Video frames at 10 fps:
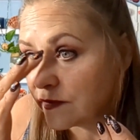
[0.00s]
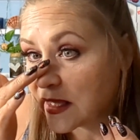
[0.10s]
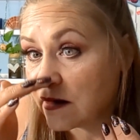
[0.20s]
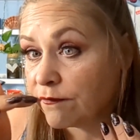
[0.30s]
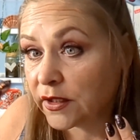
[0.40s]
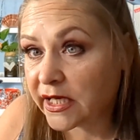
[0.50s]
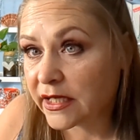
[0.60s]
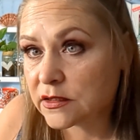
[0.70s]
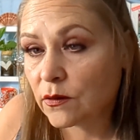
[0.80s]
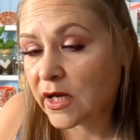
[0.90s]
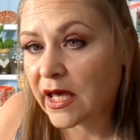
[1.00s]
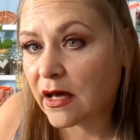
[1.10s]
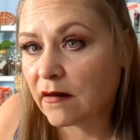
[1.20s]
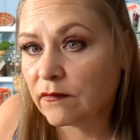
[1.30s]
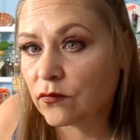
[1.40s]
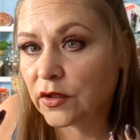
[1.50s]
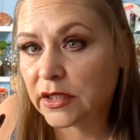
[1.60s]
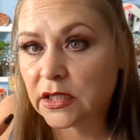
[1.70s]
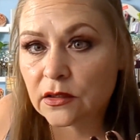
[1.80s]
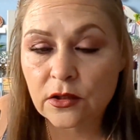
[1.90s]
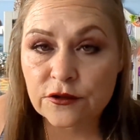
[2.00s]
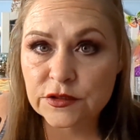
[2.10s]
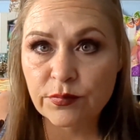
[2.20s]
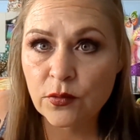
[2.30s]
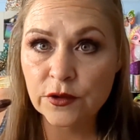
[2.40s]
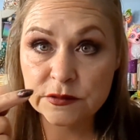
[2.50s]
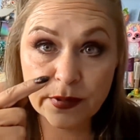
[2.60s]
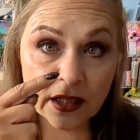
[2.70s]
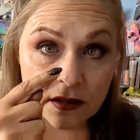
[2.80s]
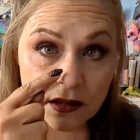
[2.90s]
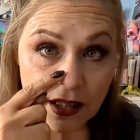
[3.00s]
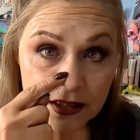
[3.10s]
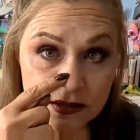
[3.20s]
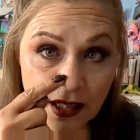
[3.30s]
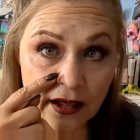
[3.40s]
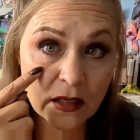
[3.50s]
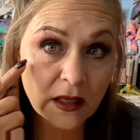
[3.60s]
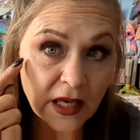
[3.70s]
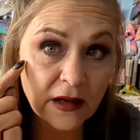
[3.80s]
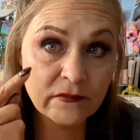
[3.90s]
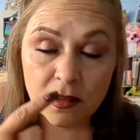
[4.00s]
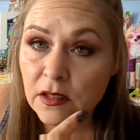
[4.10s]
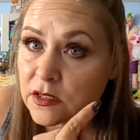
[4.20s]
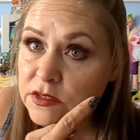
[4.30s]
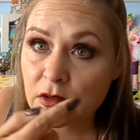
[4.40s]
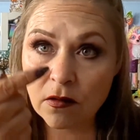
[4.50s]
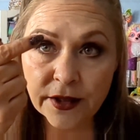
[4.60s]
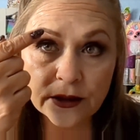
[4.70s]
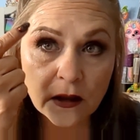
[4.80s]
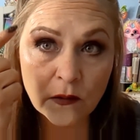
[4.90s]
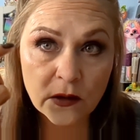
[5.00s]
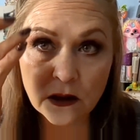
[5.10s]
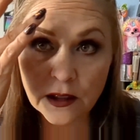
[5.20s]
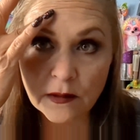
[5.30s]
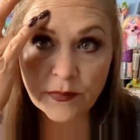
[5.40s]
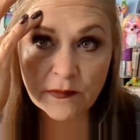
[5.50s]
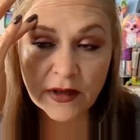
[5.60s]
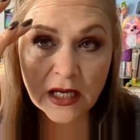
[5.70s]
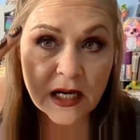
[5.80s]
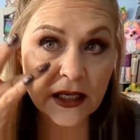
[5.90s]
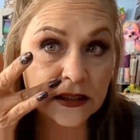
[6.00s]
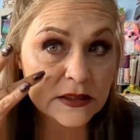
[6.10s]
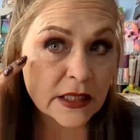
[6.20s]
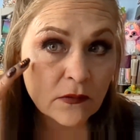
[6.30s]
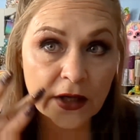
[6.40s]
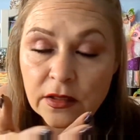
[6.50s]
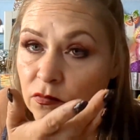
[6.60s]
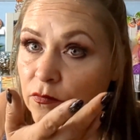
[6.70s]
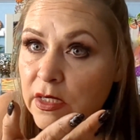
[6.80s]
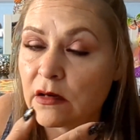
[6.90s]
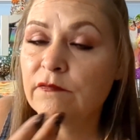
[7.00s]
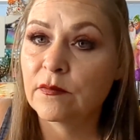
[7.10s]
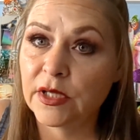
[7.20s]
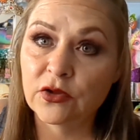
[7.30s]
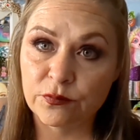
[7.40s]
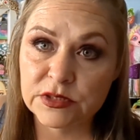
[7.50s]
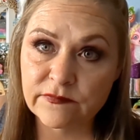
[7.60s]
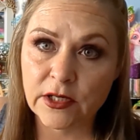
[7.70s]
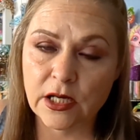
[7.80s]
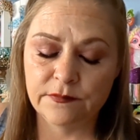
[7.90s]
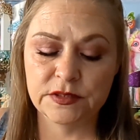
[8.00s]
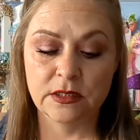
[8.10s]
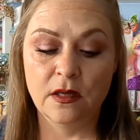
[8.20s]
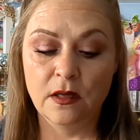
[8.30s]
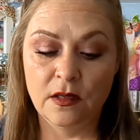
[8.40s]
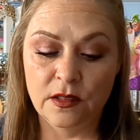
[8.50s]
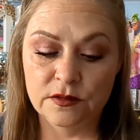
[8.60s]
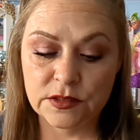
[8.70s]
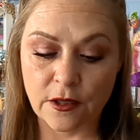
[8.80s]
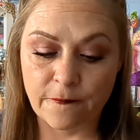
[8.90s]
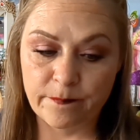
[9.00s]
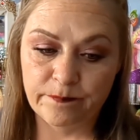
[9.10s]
Thankfully, I don't have really enlarged pores, but you guys, I have a lot of scarring going on above my eyes and right in through there from my lupus flare-ups. So,